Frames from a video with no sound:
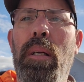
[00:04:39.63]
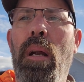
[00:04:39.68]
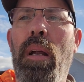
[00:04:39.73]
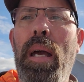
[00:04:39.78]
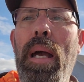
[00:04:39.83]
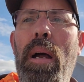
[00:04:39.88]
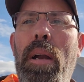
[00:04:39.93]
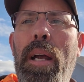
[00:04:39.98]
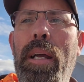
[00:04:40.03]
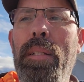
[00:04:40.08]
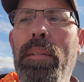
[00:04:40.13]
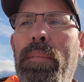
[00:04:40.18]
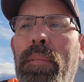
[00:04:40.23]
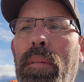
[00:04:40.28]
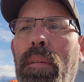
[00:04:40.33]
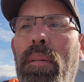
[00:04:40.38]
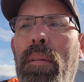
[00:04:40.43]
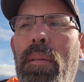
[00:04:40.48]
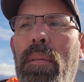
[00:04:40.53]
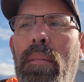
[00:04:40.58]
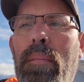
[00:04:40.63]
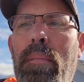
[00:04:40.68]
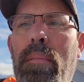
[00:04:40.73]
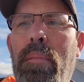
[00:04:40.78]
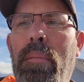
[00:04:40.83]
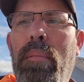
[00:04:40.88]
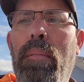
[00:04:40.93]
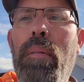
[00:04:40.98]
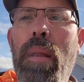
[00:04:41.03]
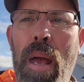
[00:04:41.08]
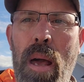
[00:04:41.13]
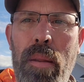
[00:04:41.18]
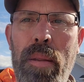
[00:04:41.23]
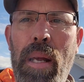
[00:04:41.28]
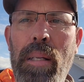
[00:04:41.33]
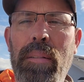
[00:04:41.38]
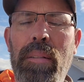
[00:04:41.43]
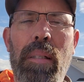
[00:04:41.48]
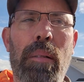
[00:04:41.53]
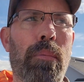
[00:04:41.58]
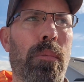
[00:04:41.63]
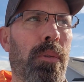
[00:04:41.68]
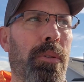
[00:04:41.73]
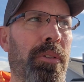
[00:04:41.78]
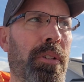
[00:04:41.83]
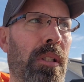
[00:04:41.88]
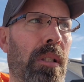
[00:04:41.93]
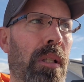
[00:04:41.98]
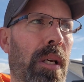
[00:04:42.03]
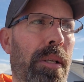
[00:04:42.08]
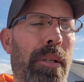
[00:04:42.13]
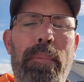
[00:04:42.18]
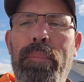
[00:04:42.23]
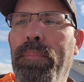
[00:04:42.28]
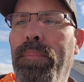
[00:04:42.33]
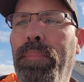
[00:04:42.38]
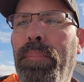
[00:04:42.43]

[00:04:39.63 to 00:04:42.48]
All right, now that's it. We'll see you later.